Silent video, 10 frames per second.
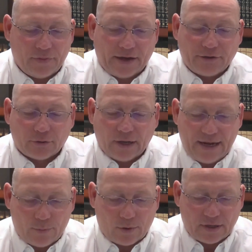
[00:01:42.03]
that your
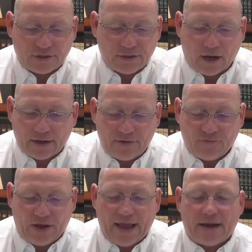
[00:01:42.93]
labor is not in
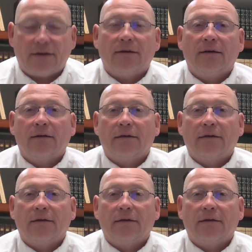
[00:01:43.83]
vain